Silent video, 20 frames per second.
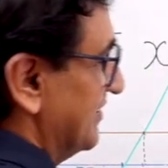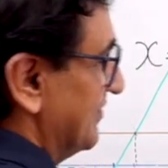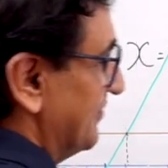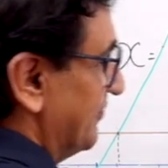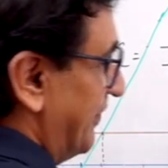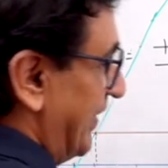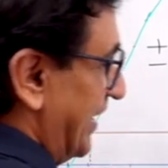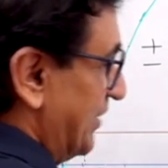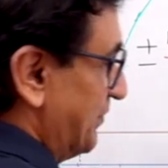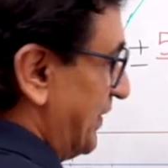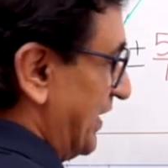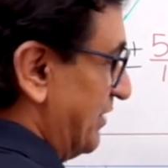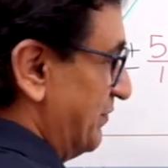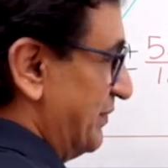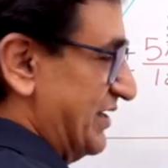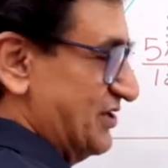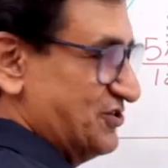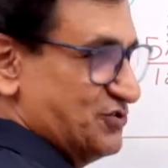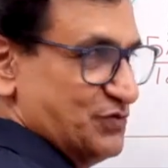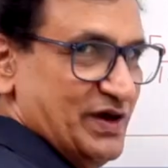5 pi
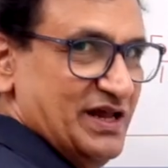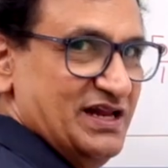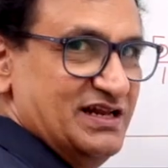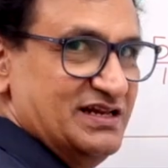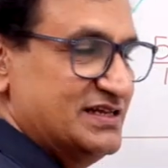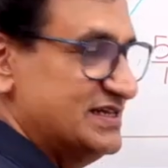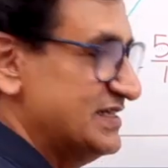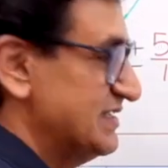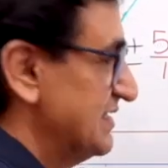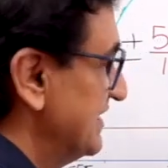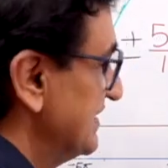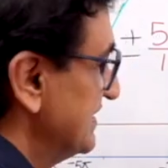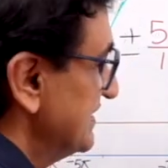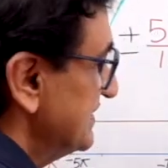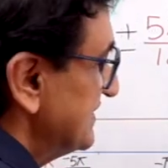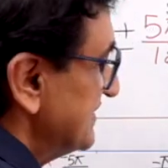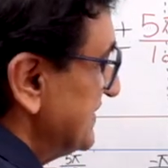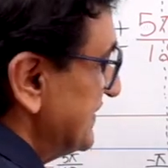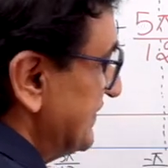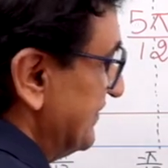by 12,
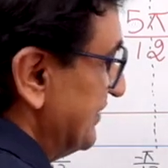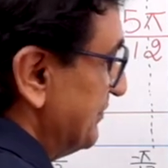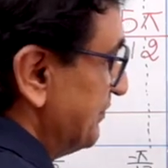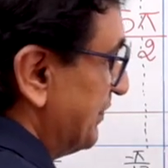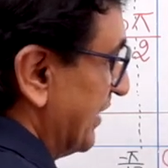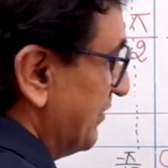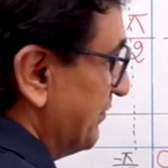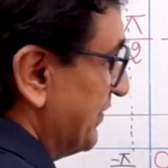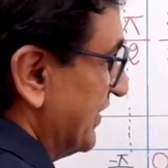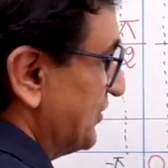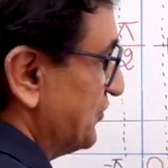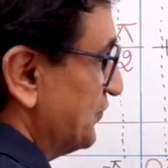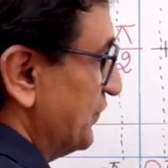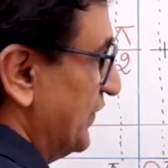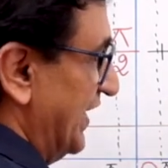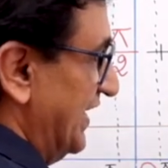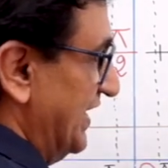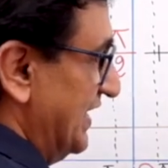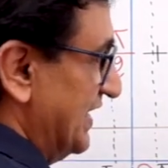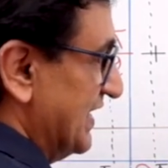7 pi by
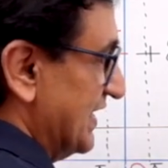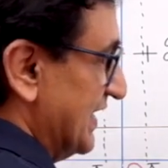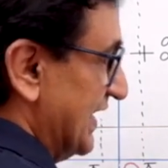12,